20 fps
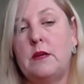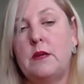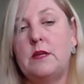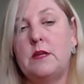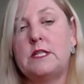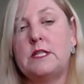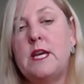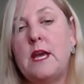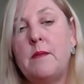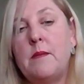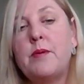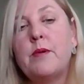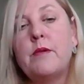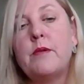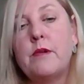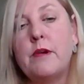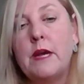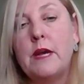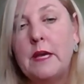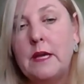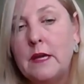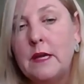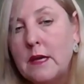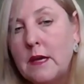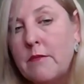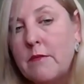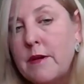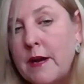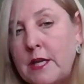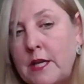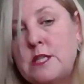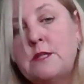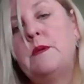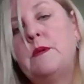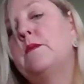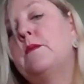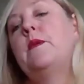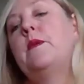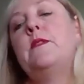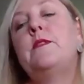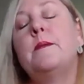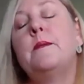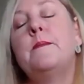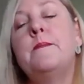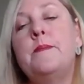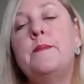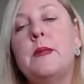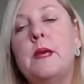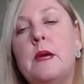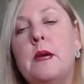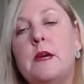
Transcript: temporary arrangement with them